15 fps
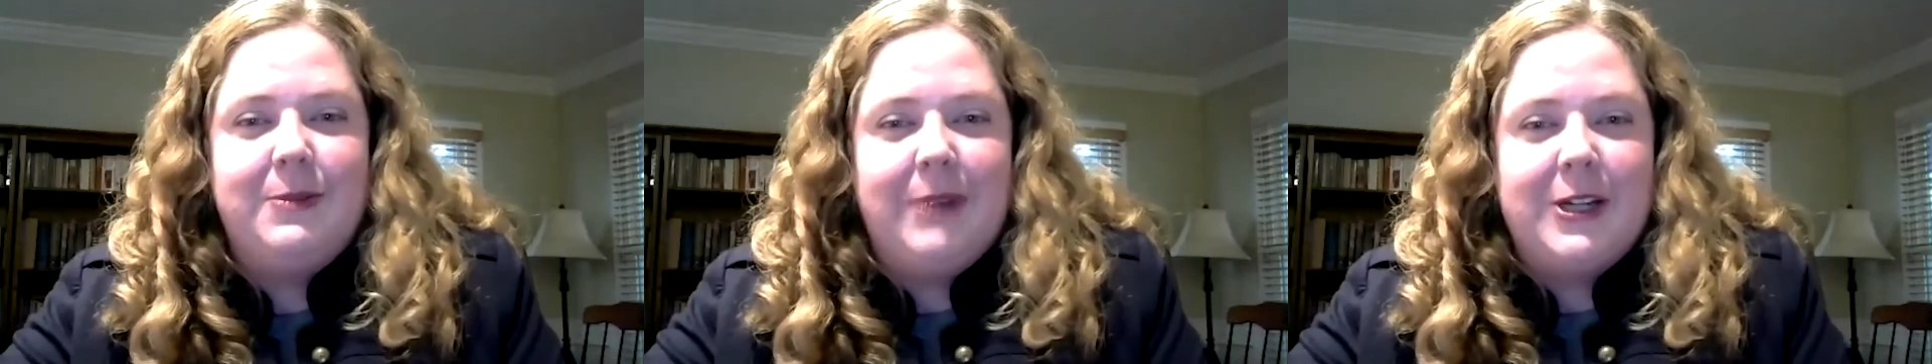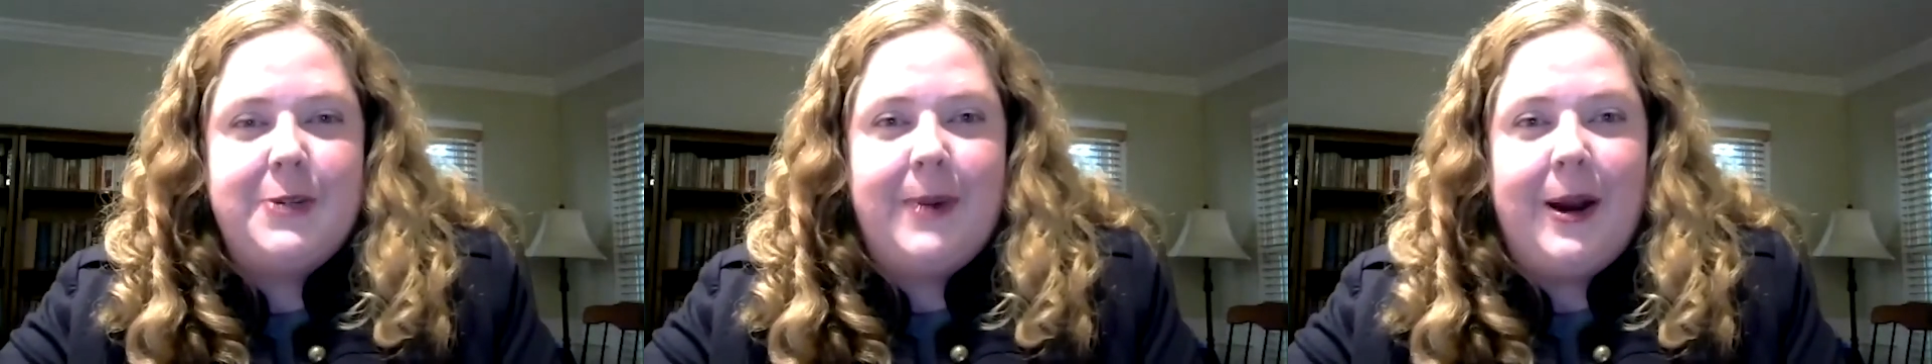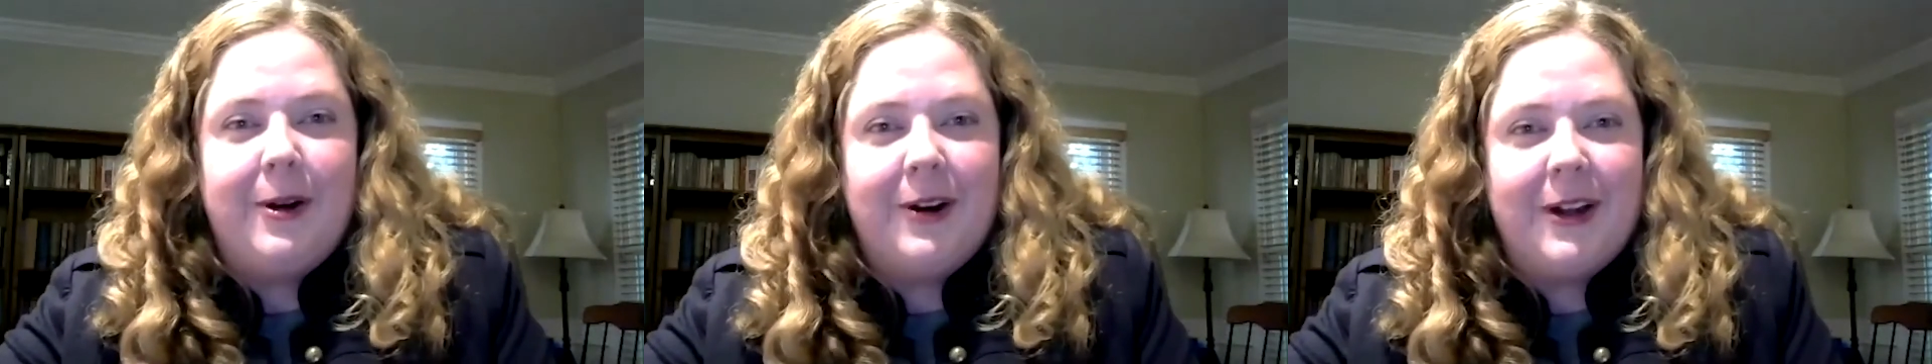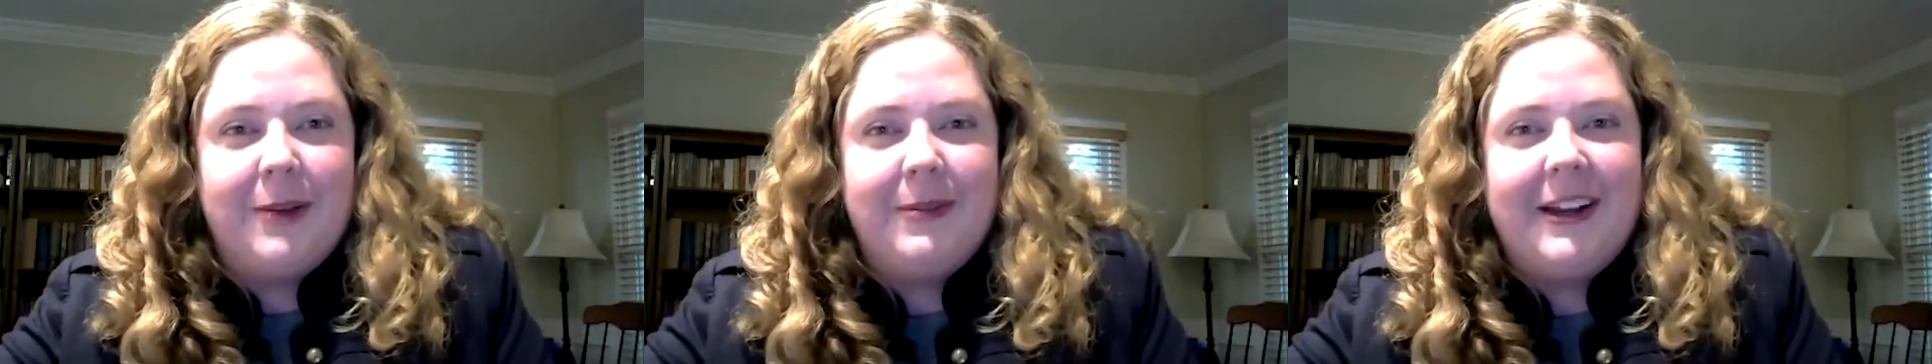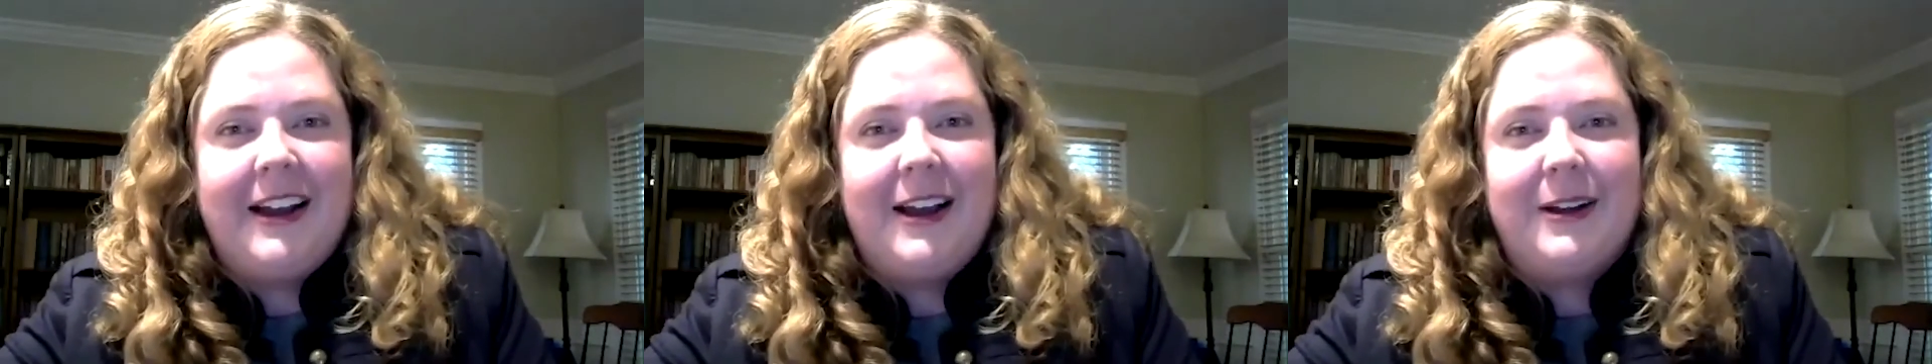too much power
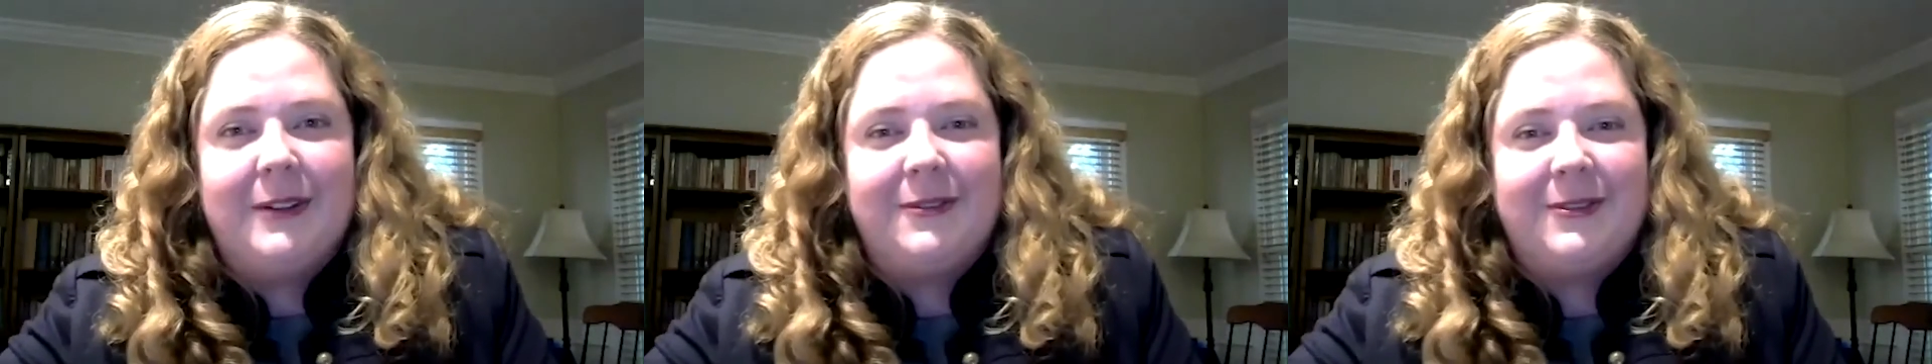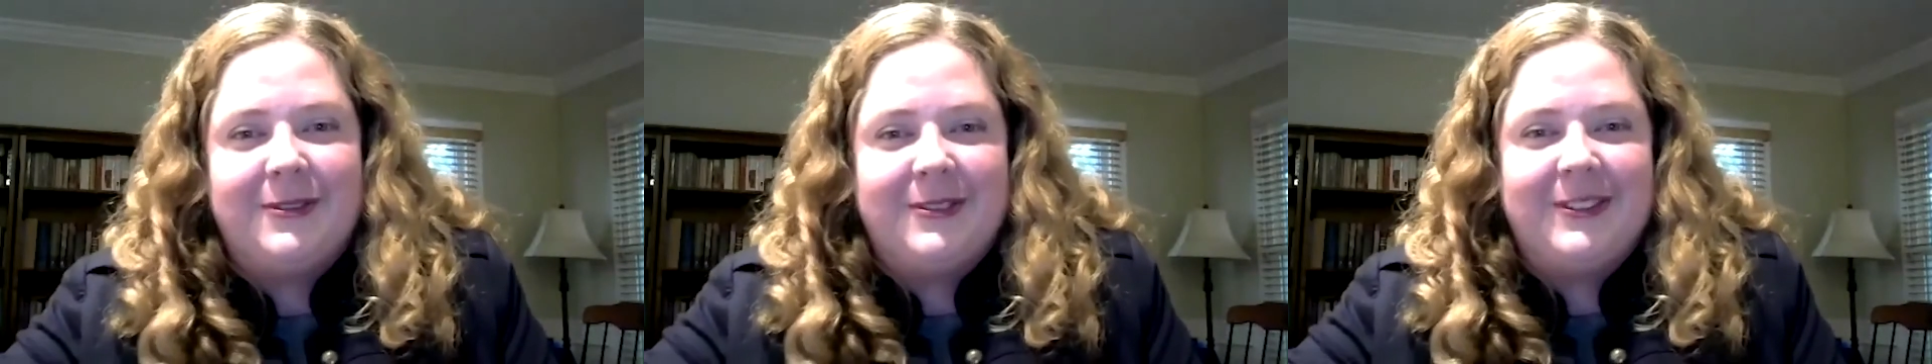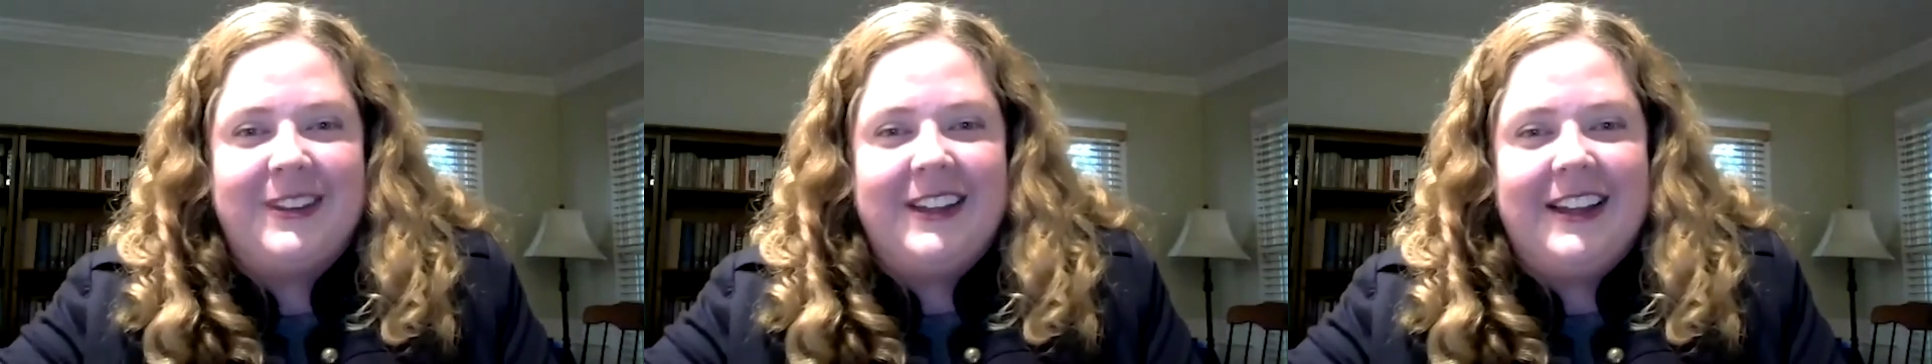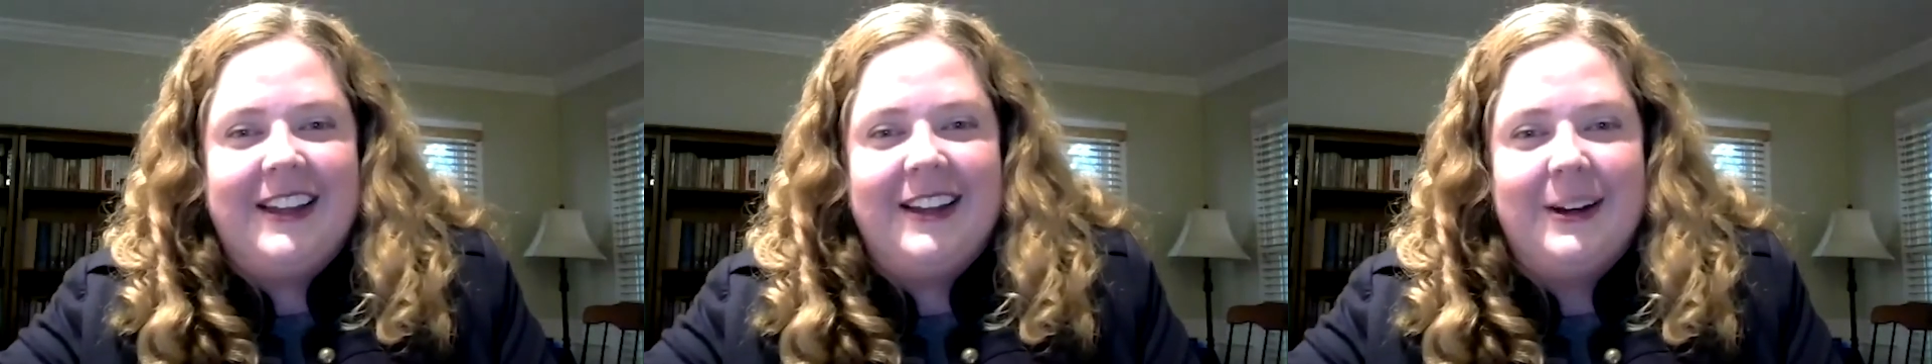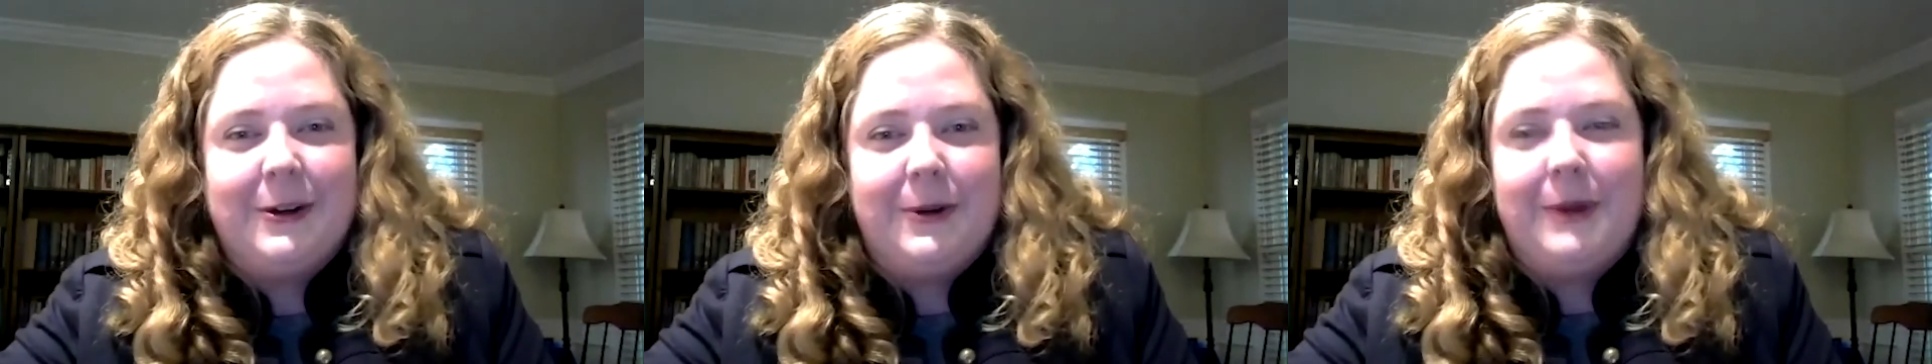coming out of
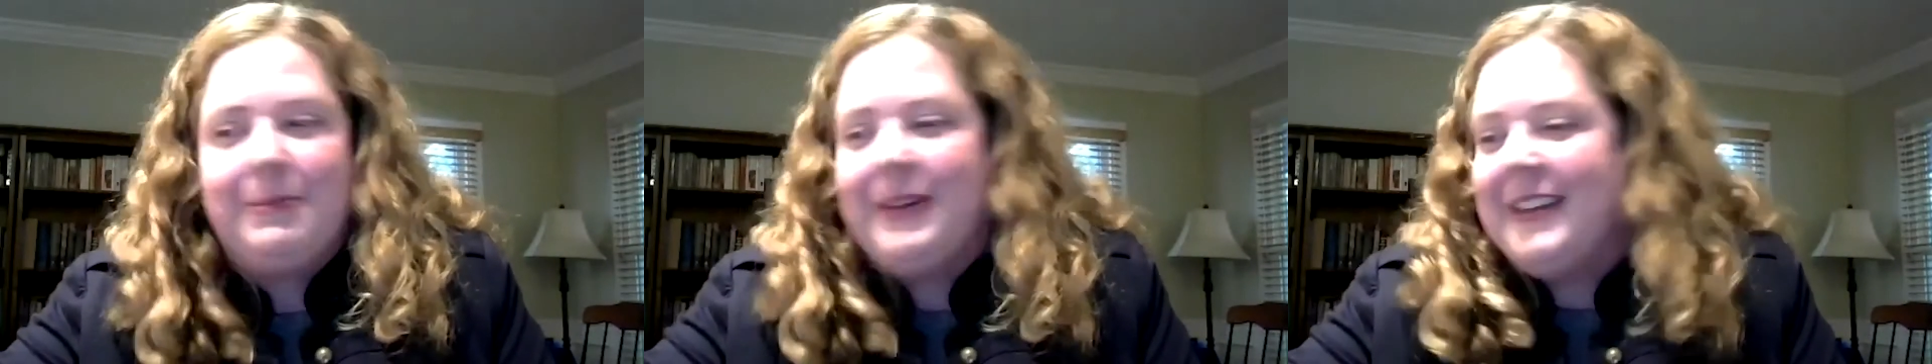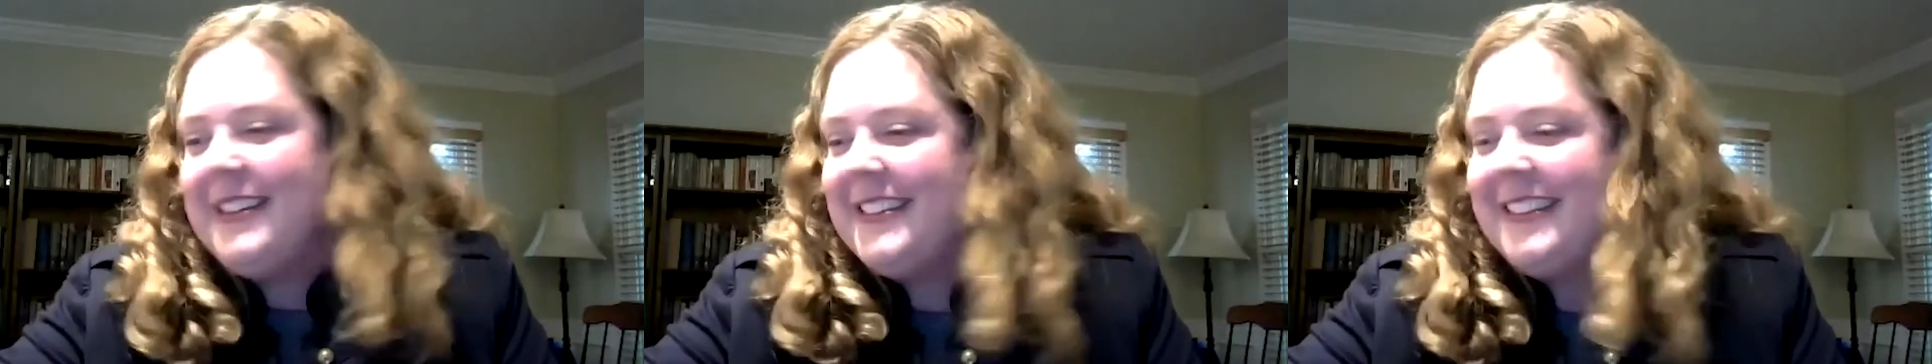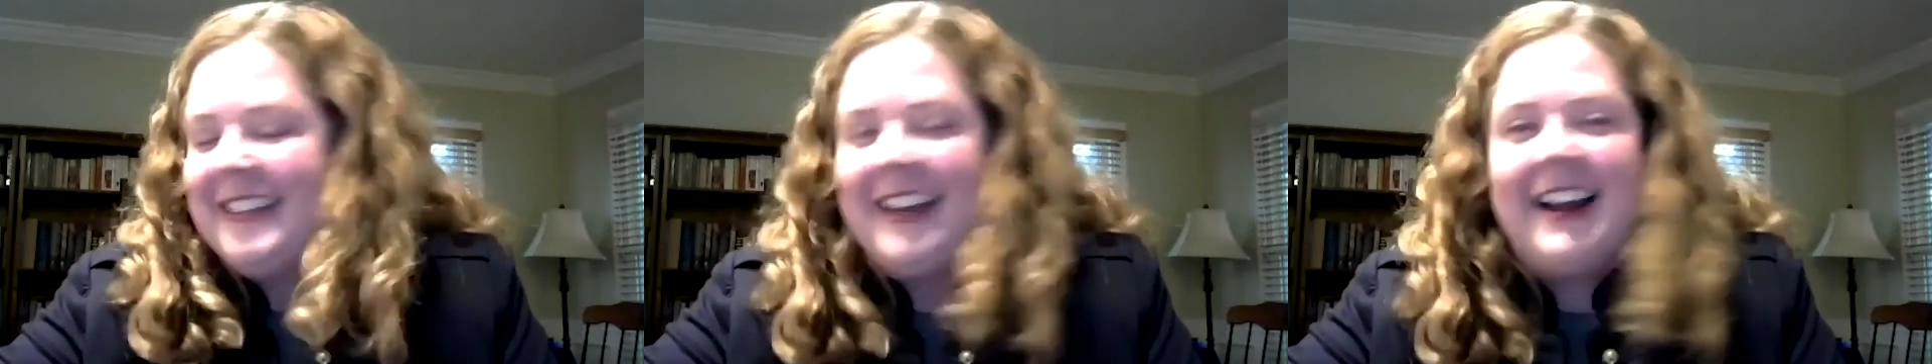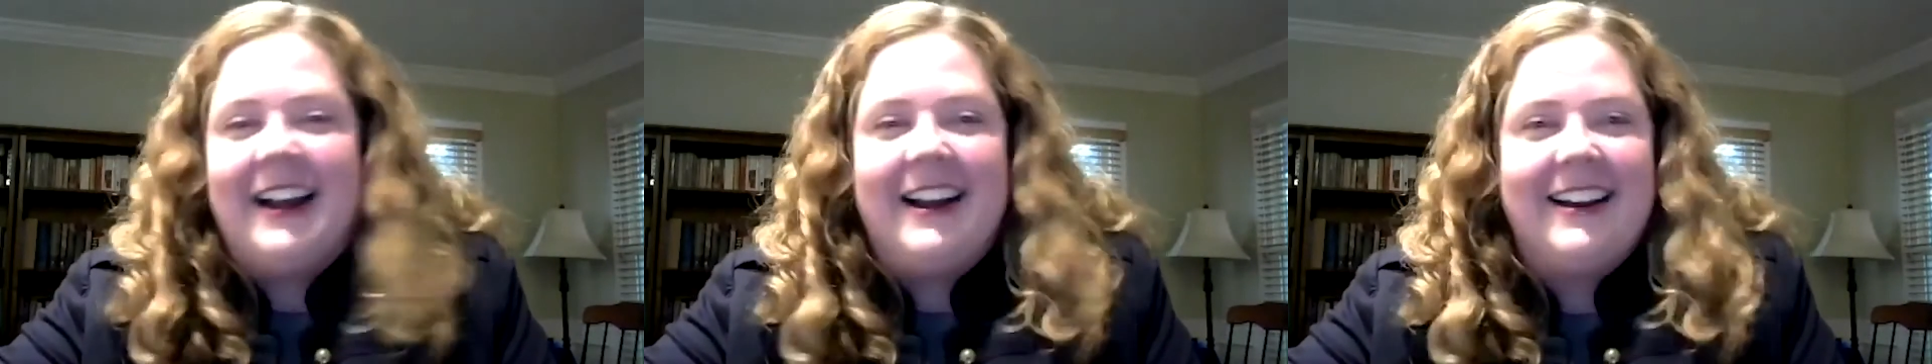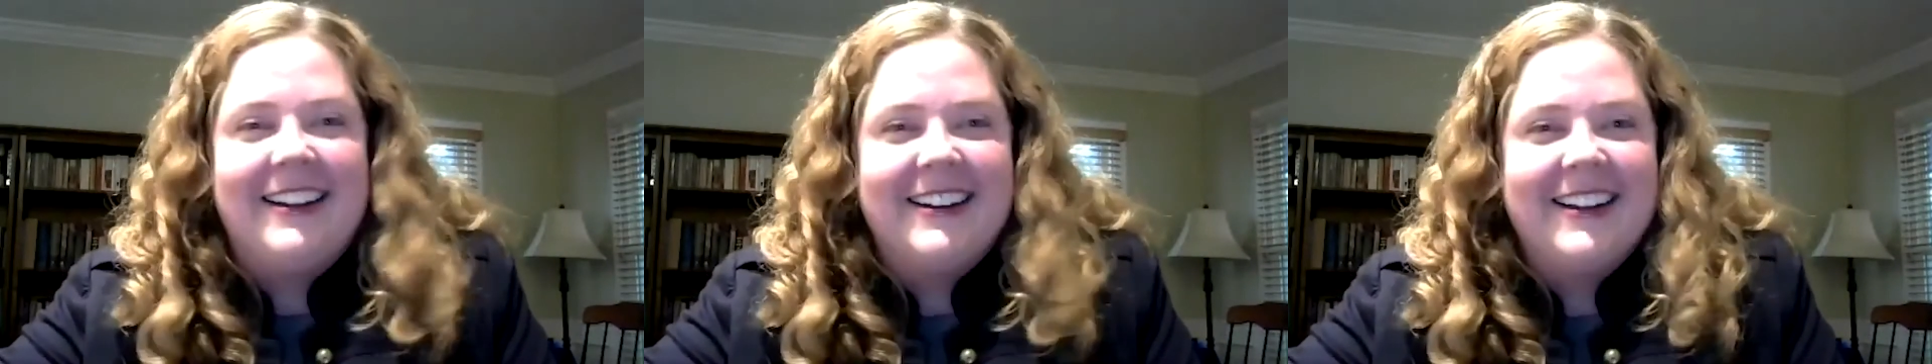the equipment, uh,